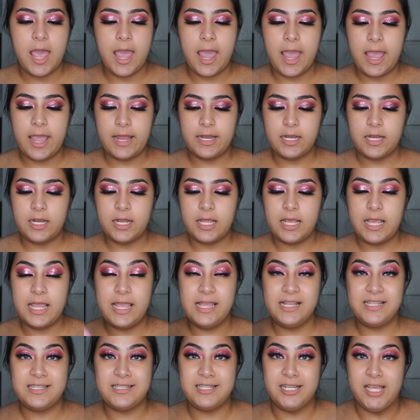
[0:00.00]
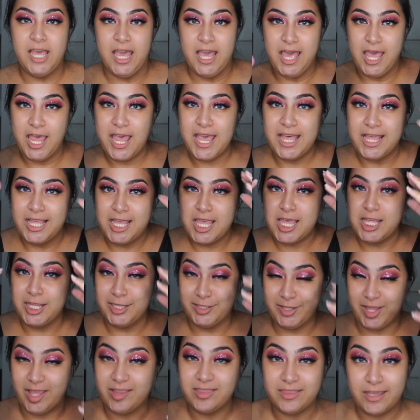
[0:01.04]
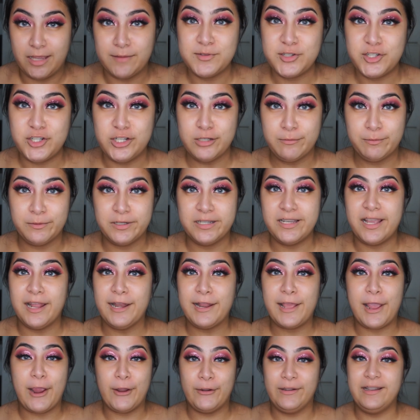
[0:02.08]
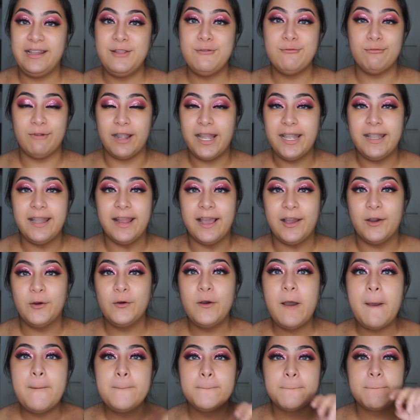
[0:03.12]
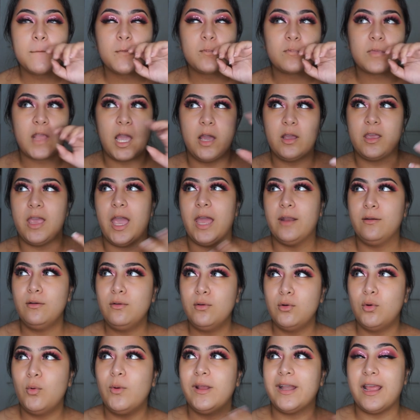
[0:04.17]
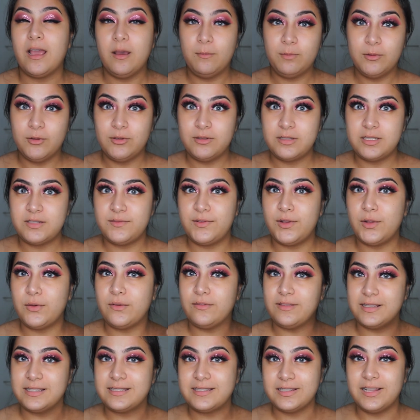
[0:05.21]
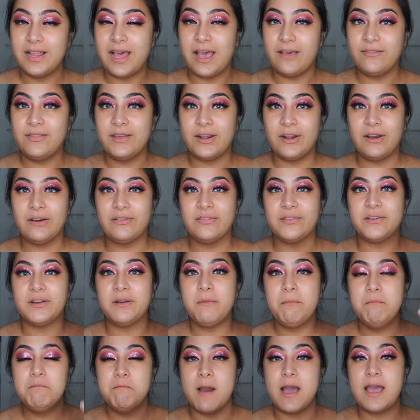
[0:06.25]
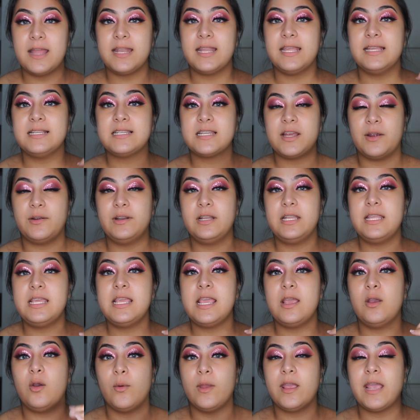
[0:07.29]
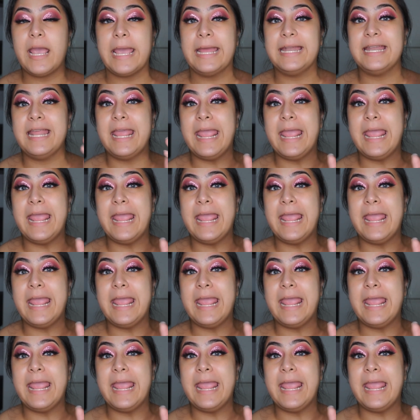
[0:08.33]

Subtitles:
and it's 10 times cheaper. And currently, right now, okay, I don't know when I upload this video if they still have that offer, but it's currently going at